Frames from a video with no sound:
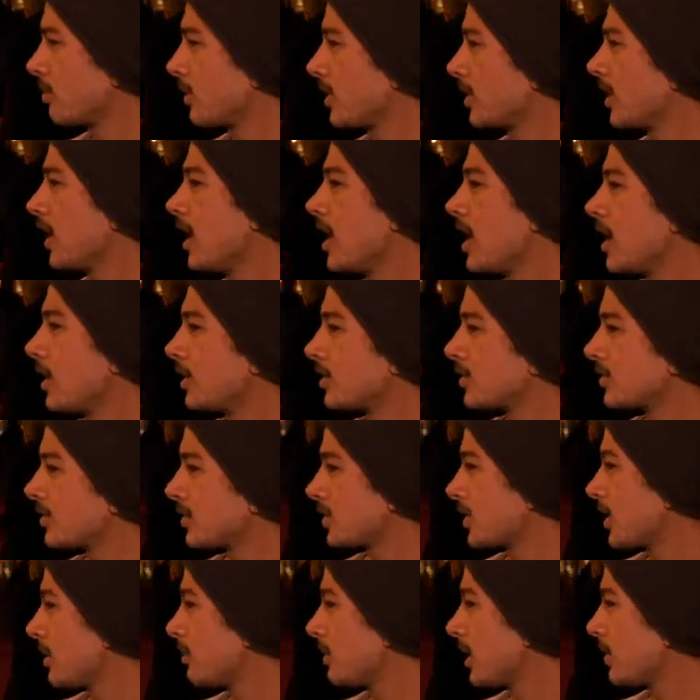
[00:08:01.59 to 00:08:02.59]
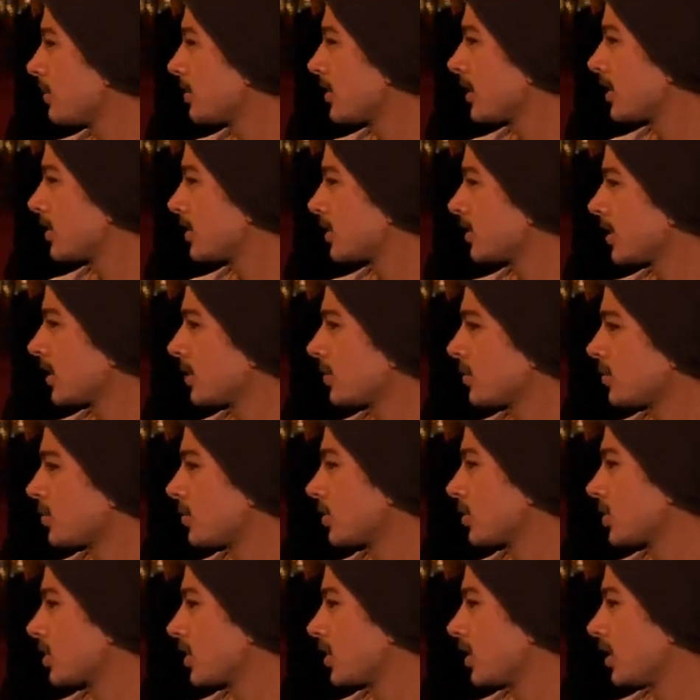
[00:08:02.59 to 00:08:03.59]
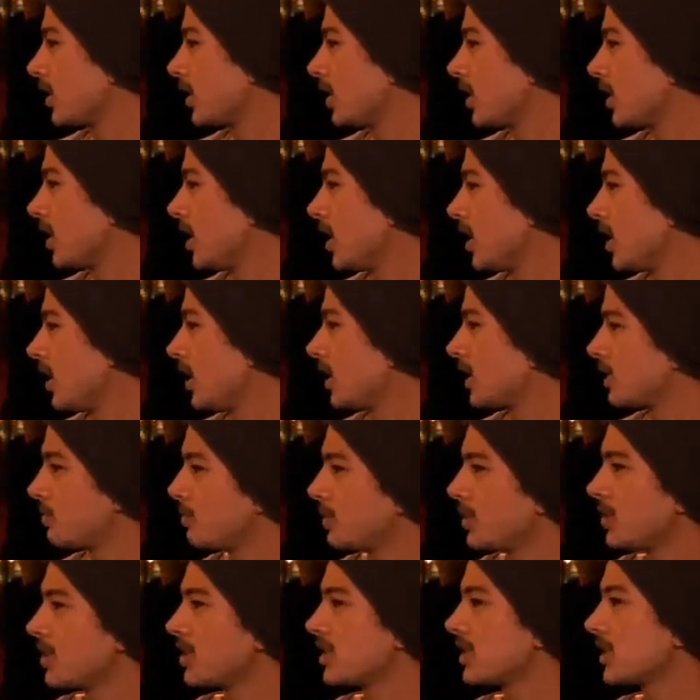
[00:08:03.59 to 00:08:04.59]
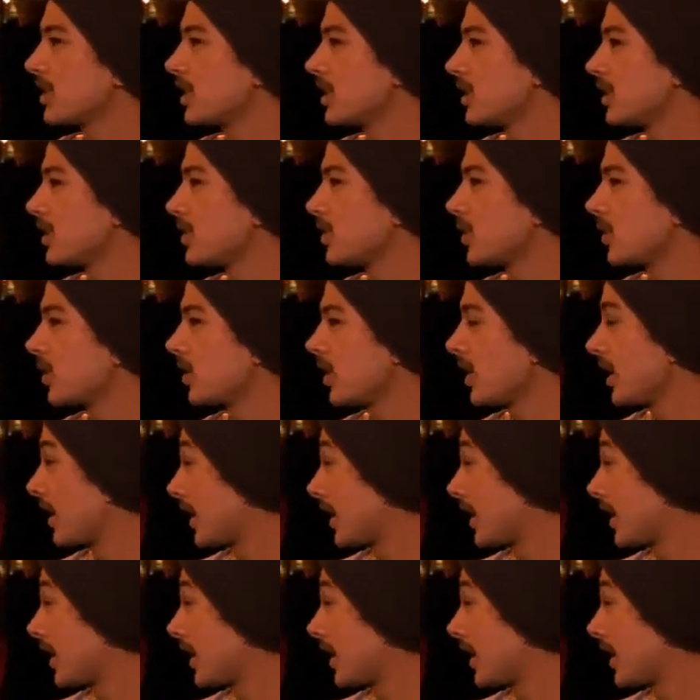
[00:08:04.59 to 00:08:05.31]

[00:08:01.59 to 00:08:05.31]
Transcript: But sometimes they're just like crucial experiences or